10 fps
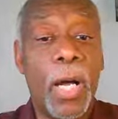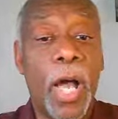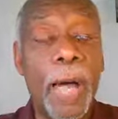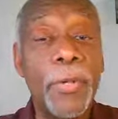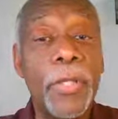
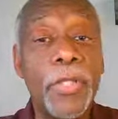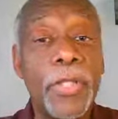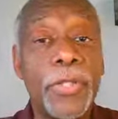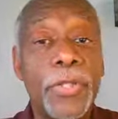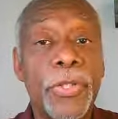I'm going to
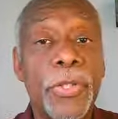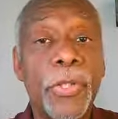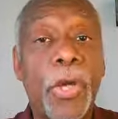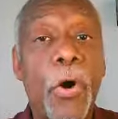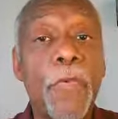just
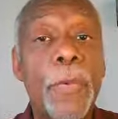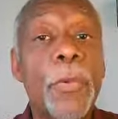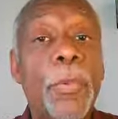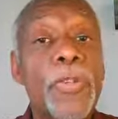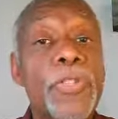go from
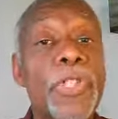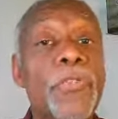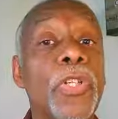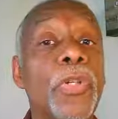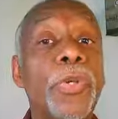the presence
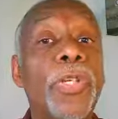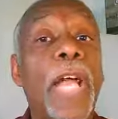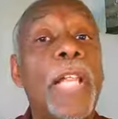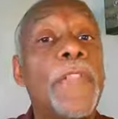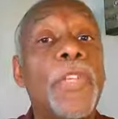of the Lord and
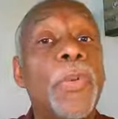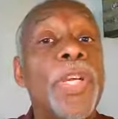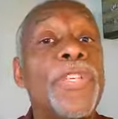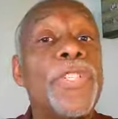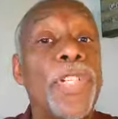act like there
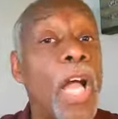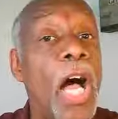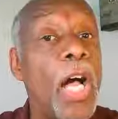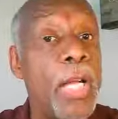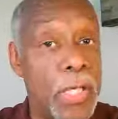isn't a
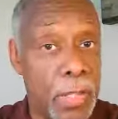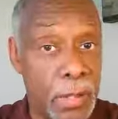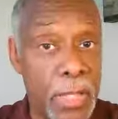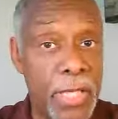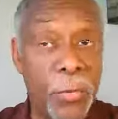God.
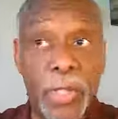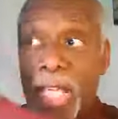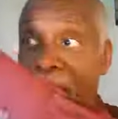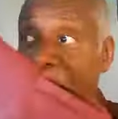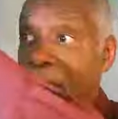That's
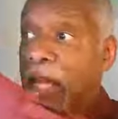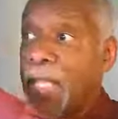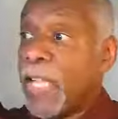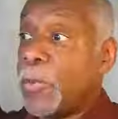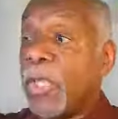what
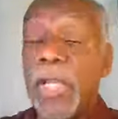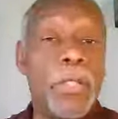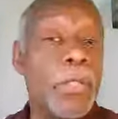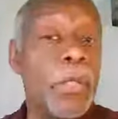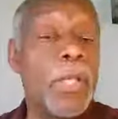
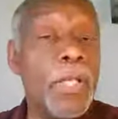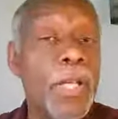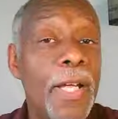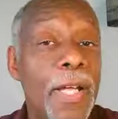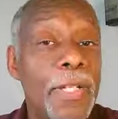led
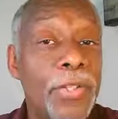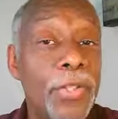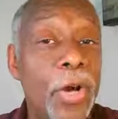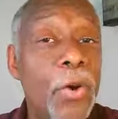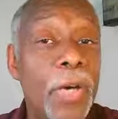to
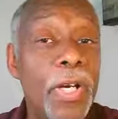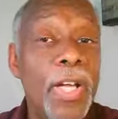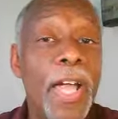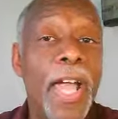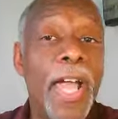Noah
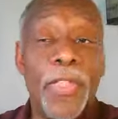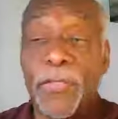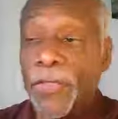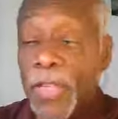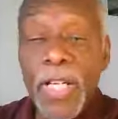and
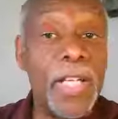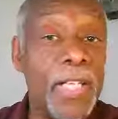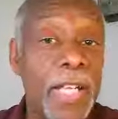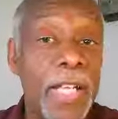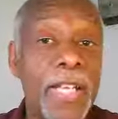the
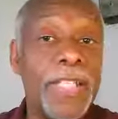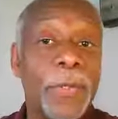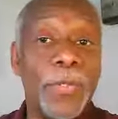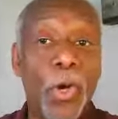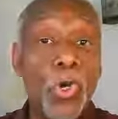flood, is
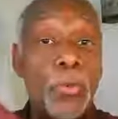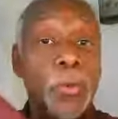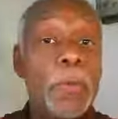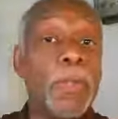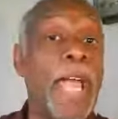there was a whole group
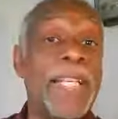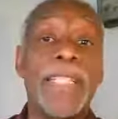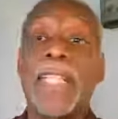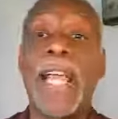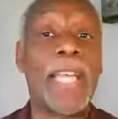of people
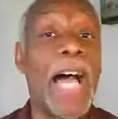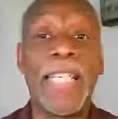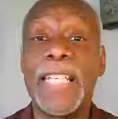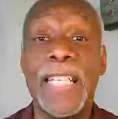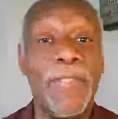acting like
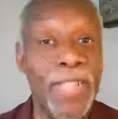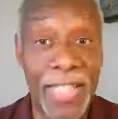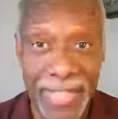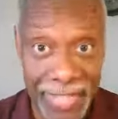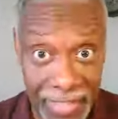God didn't even
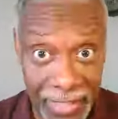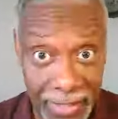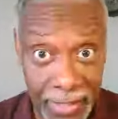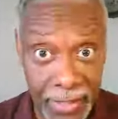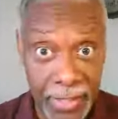
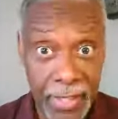exist.